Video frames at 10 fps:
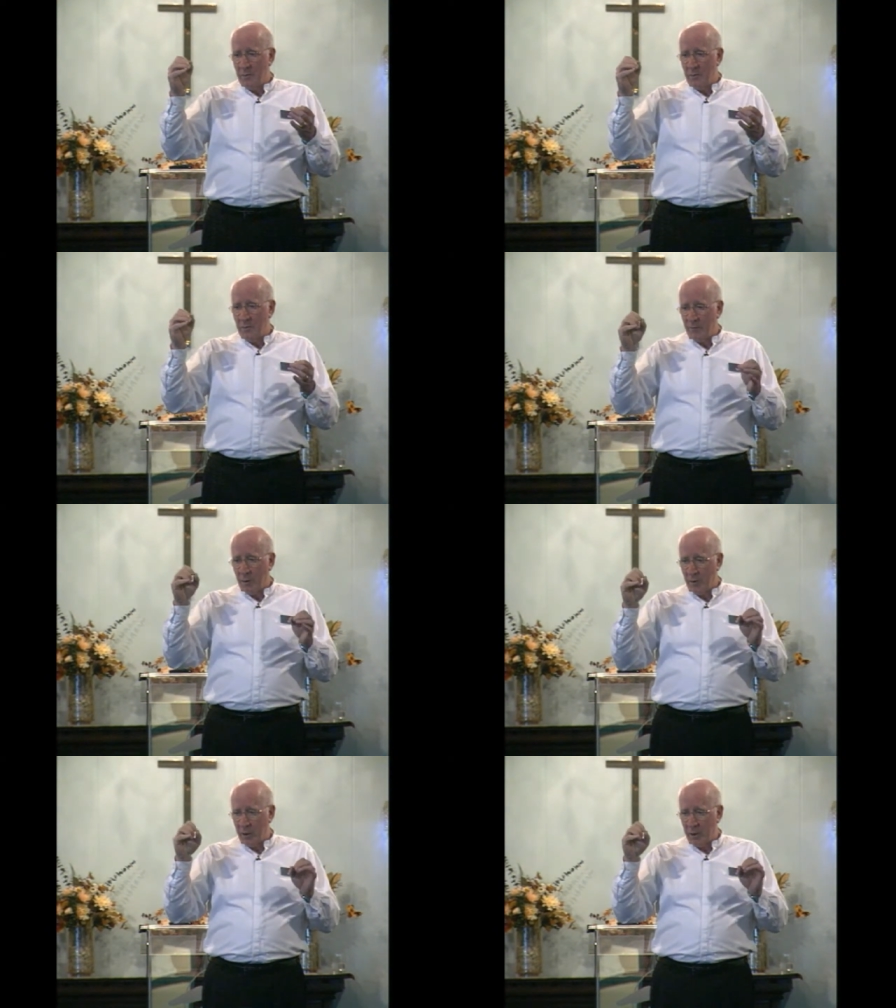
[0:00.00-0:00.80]
This
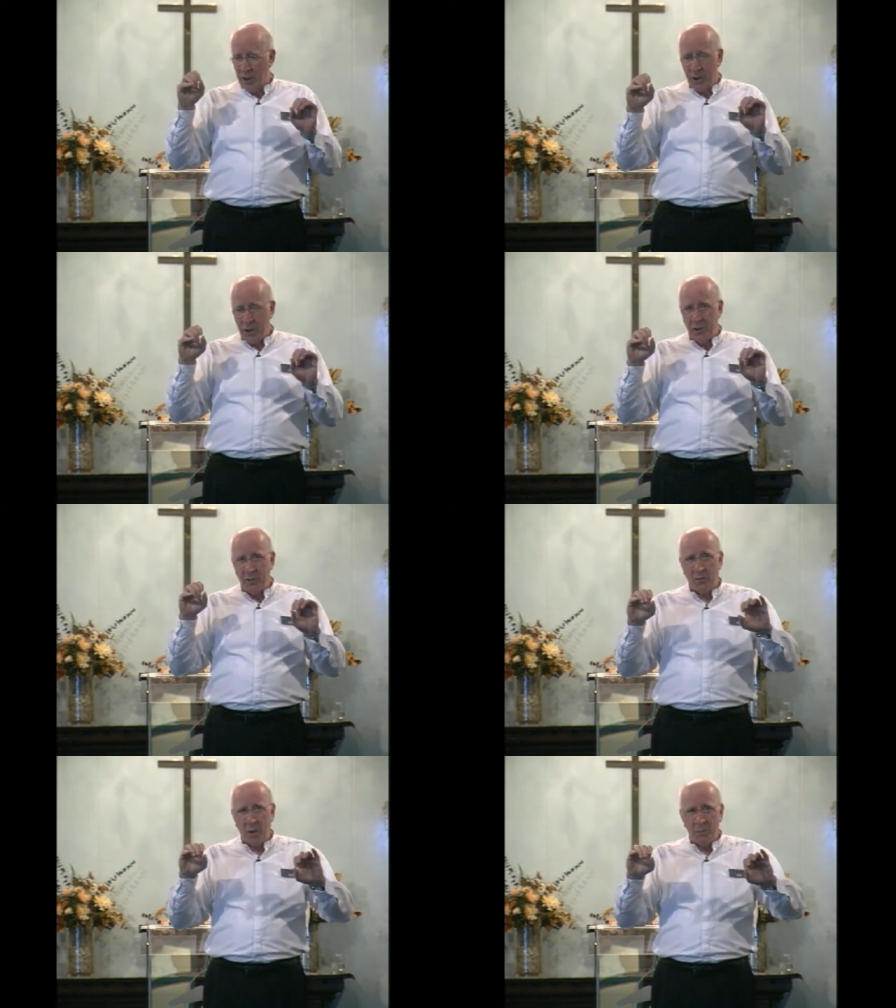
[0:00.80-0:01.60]
flow continues
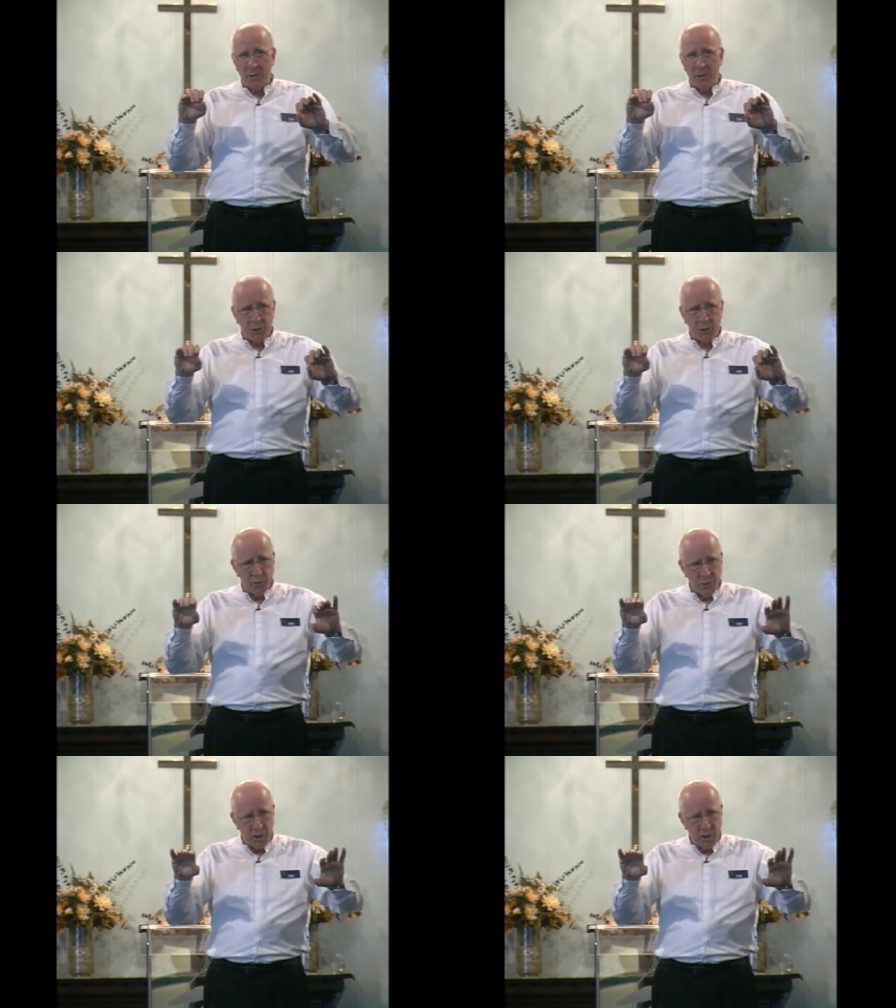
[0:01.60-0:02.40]
from me,
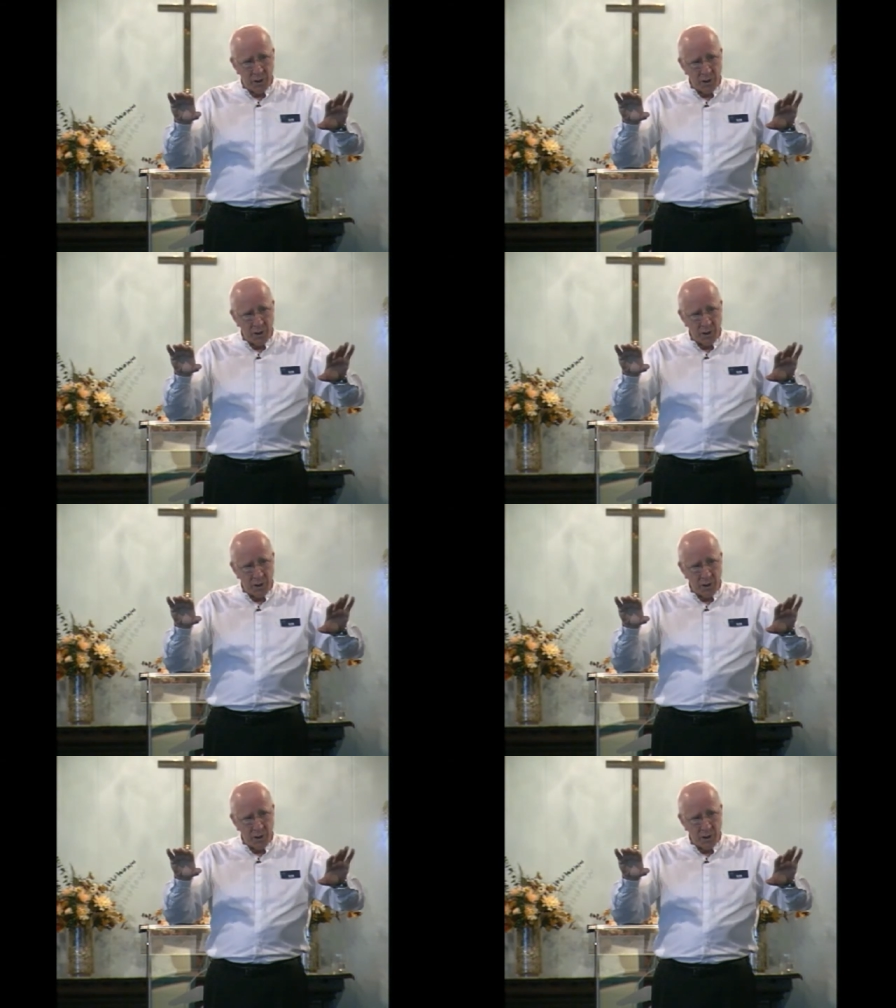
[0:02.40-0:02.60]
through me,